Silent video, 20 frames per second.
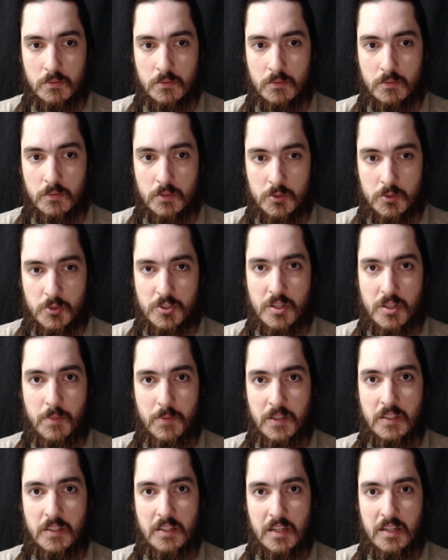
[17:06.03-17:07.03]
There's
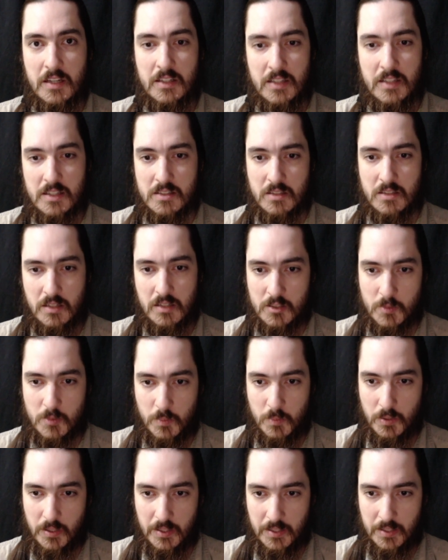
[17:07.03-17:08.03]
something that it doesn't
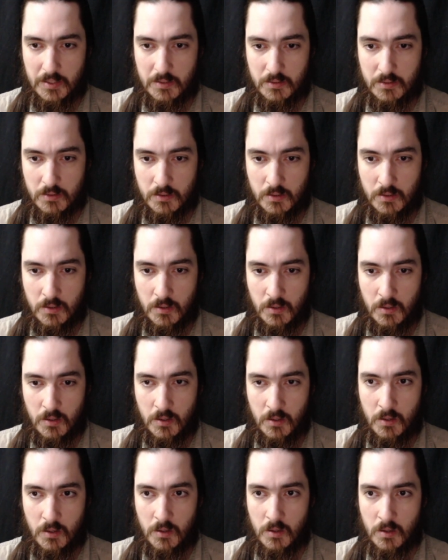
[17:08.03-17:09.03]
explain.
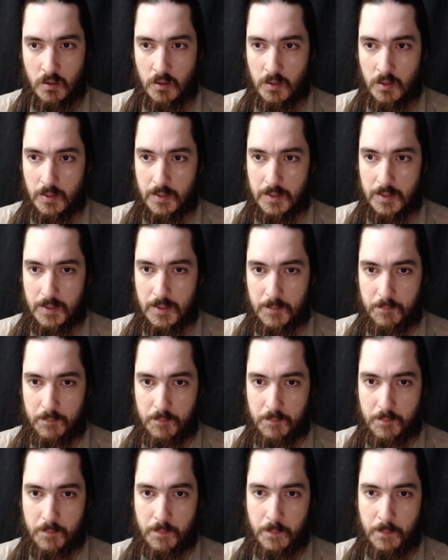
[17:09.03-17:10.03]

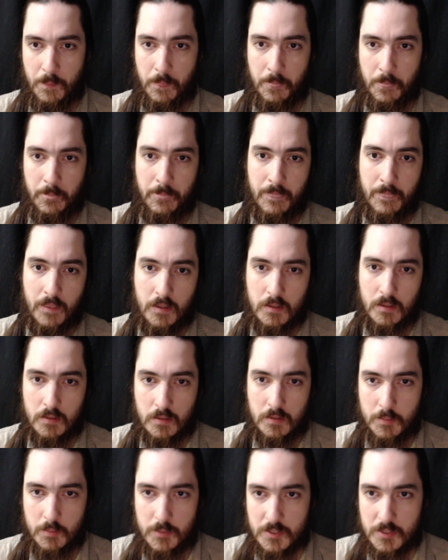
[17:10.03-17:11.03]

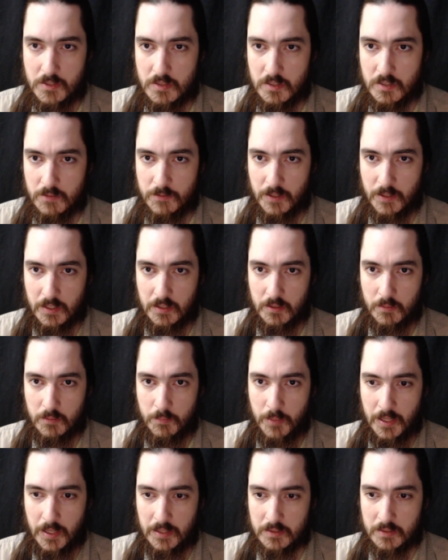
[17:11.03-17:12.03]
Let me see if I can
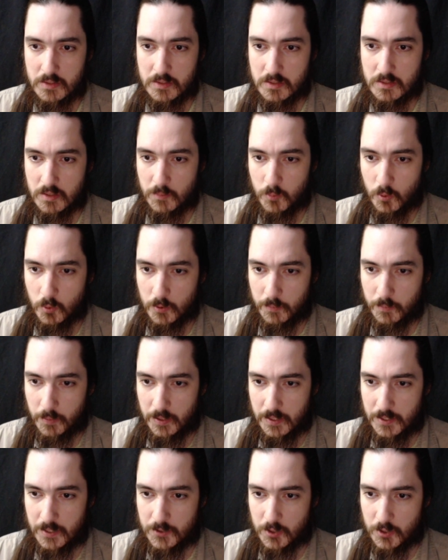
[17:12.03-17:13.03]
back this up one
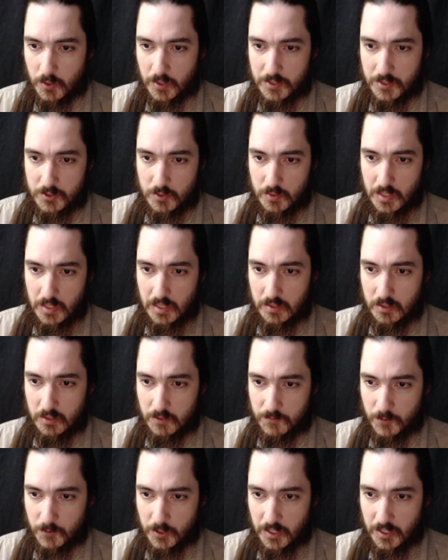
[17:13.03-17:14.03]
page. Okay, so down here
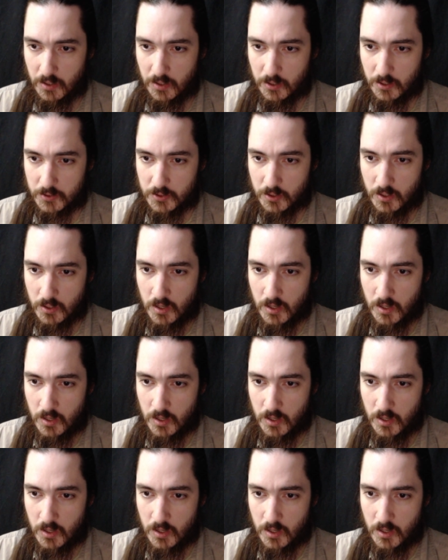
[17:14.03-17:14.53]
for character,